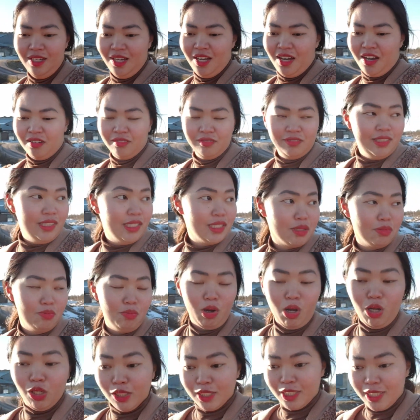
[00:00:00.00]
of this
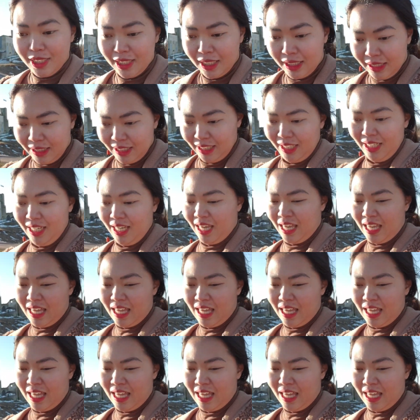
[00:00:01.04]
small city.